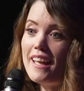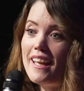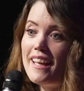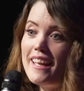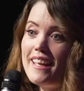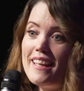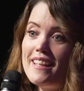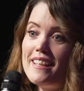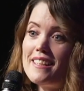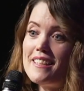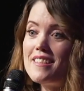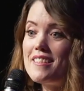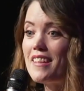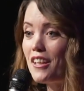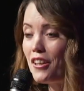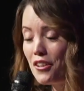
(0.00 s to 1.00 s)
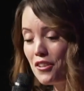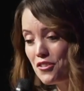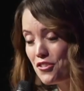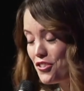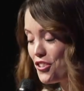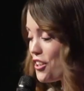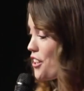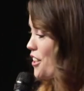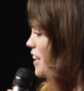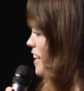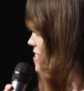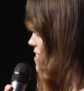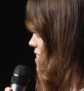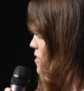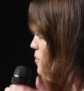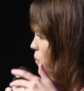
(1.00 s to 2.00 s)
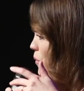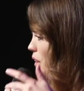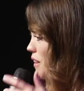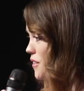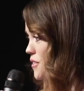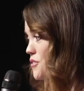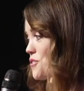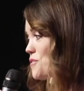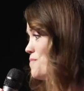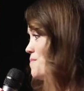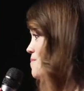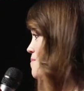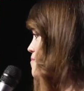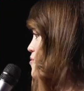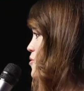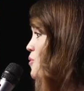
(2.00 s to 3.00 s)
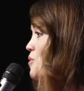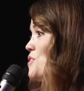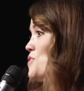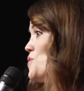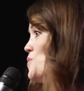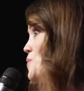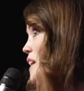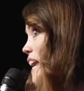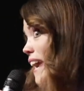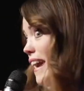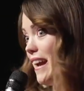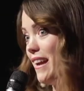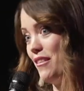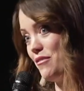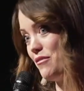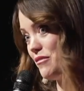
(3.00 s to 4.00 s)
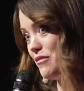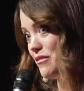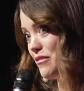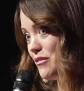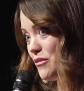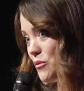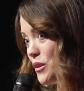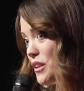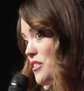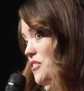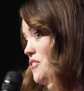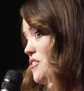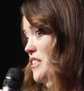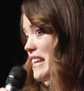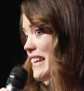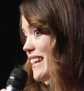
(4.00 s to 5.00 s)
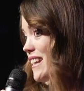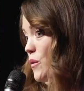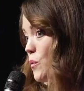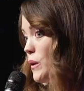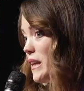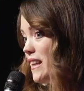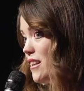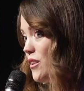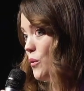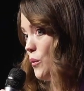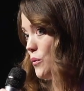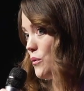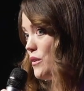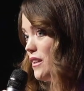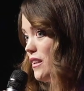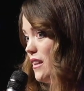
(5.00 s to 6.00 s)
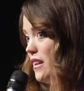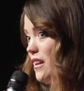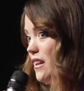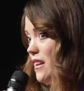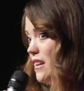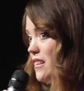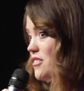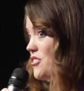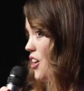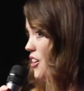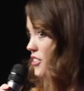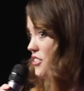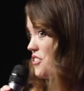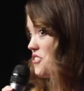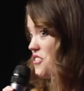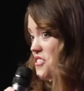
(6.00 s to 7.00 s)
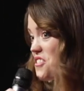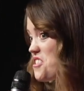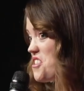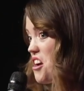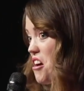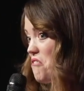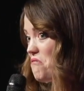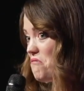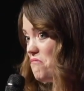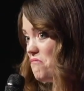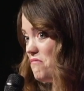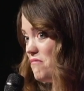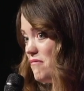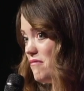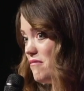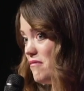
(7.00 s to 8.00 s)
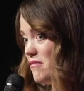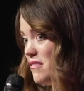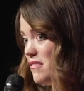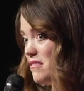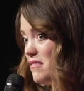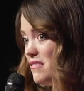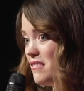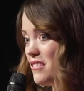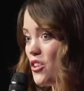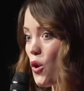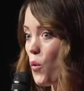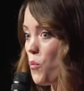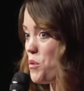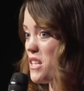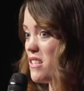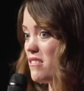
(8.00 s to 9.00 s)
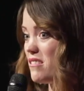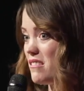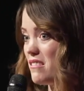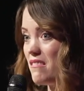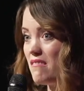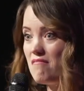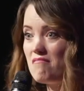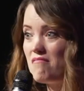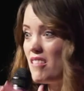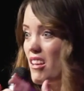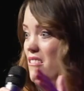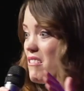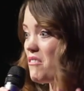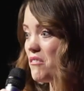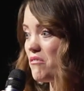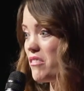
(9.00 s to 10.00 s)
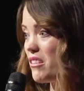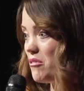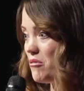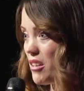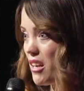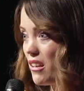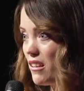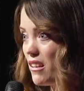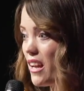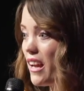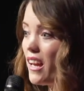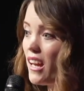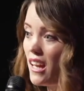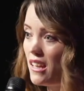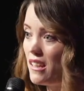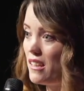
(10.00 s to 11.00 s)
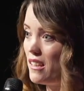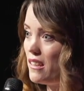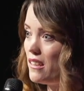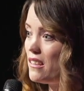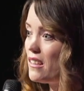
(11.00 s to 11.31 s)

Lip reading: And he's like, are you sure? And I says, what other choice do we have? What other thing can we do? Doctors are a no. No peace. None of it felt right. I hated it.